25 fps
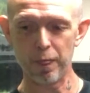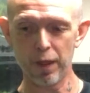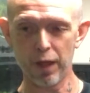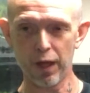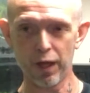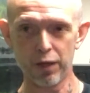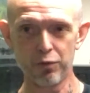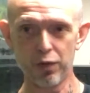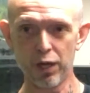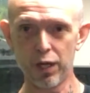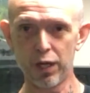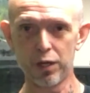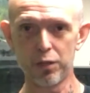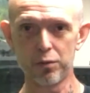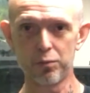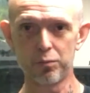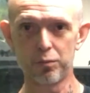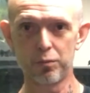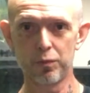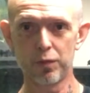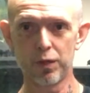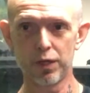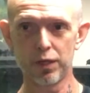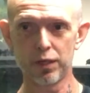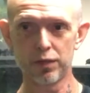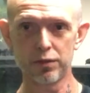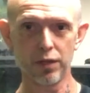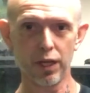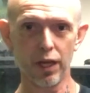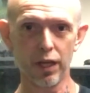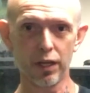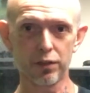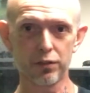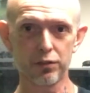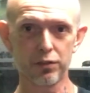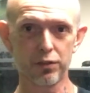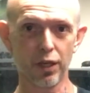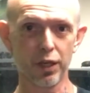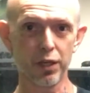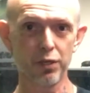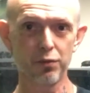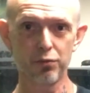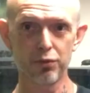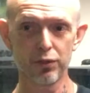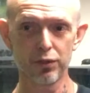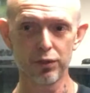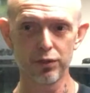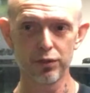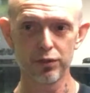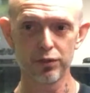I've had them attack
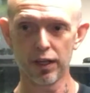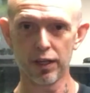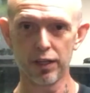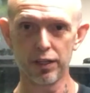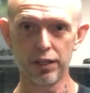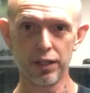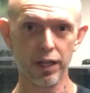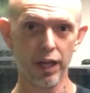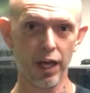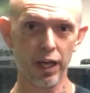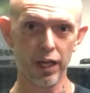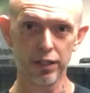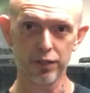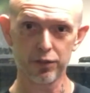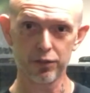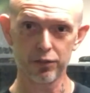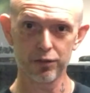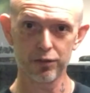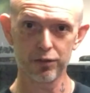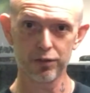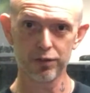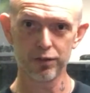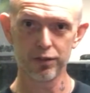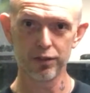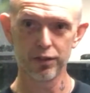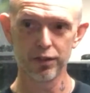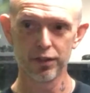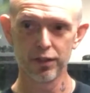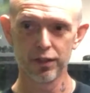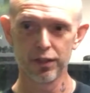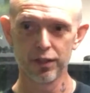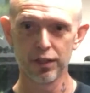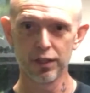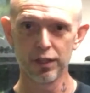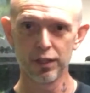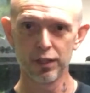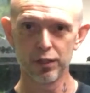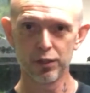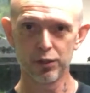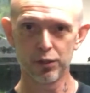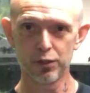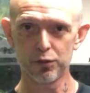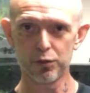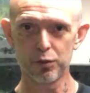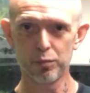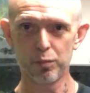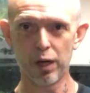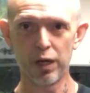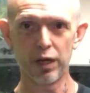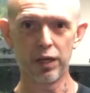siphons, nets,
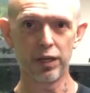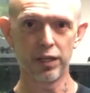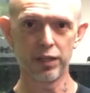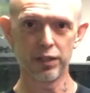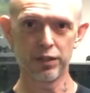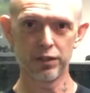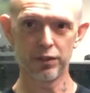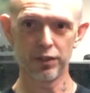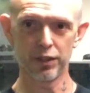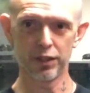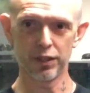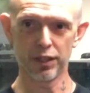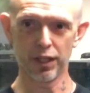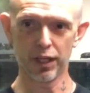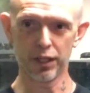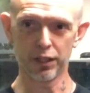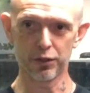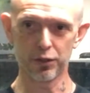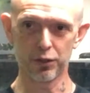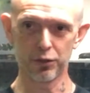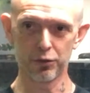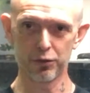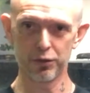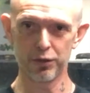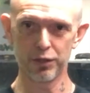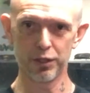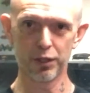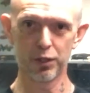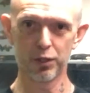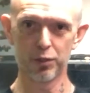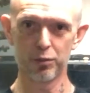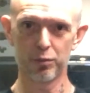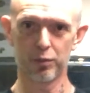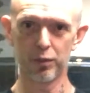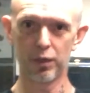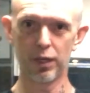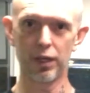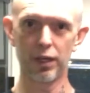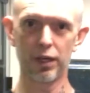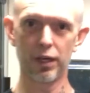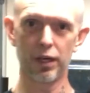just about anything that goes near them.